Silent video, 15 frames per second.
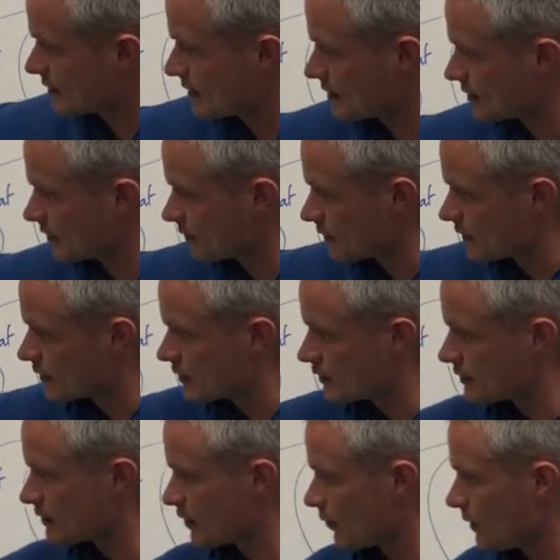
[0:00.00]
systems.
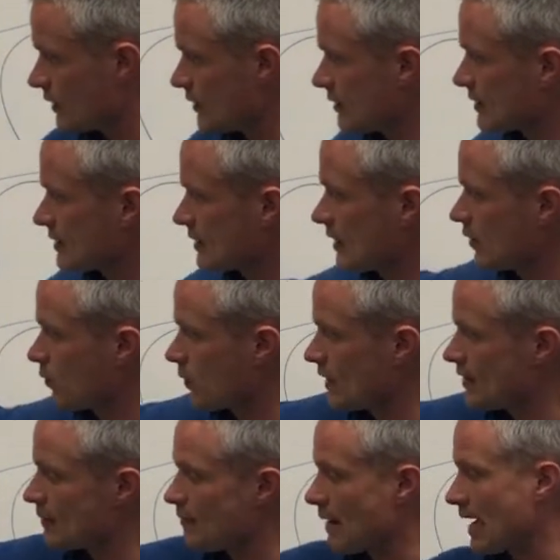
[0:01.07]
So when you see a
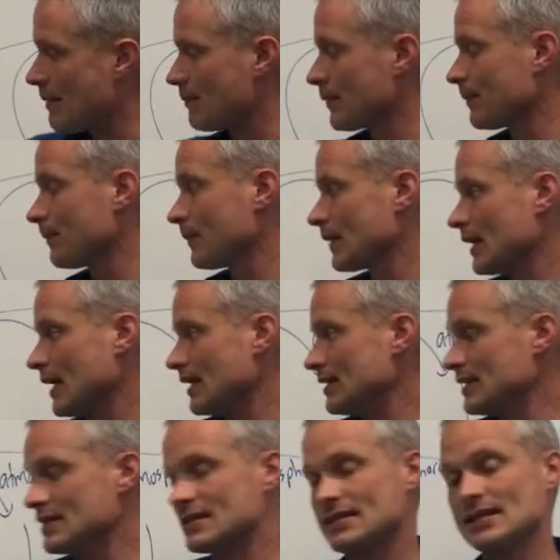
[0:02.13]
weather map and
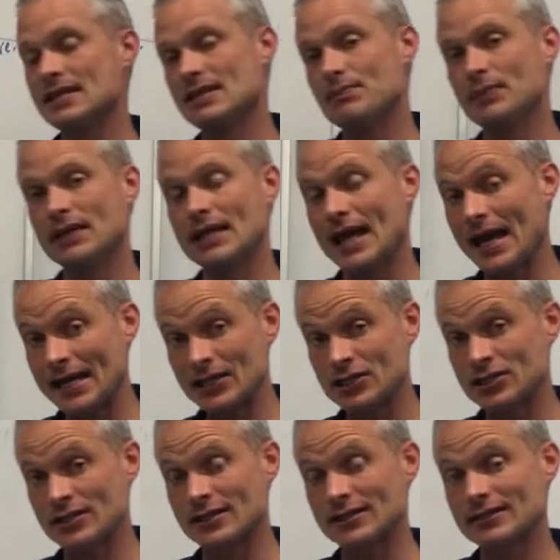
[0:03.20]
you see a big
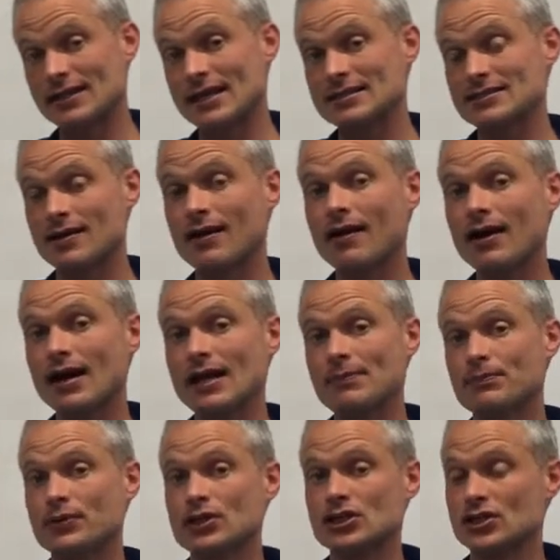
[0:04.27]
H in it, that's a high
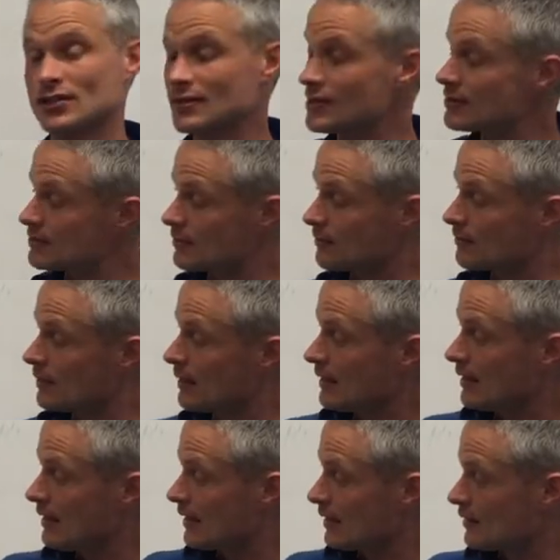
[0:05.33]
pressure system,
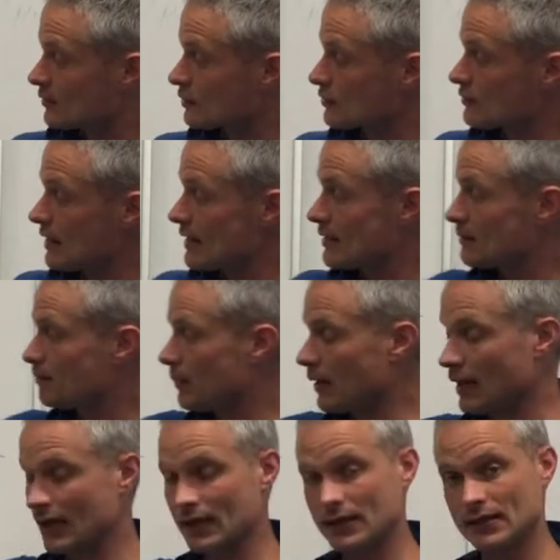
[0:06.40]
and it's created
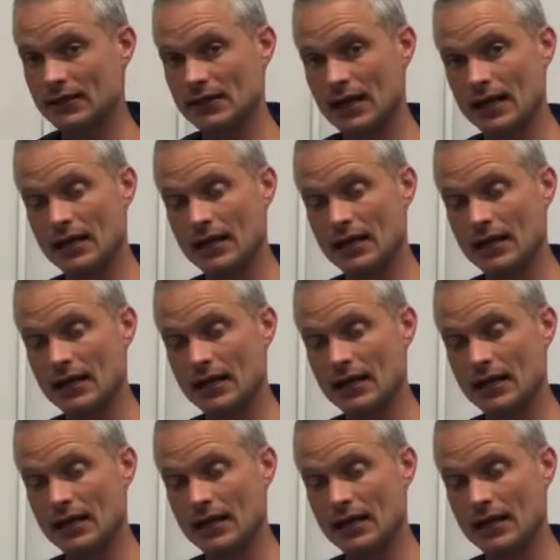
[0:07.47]
by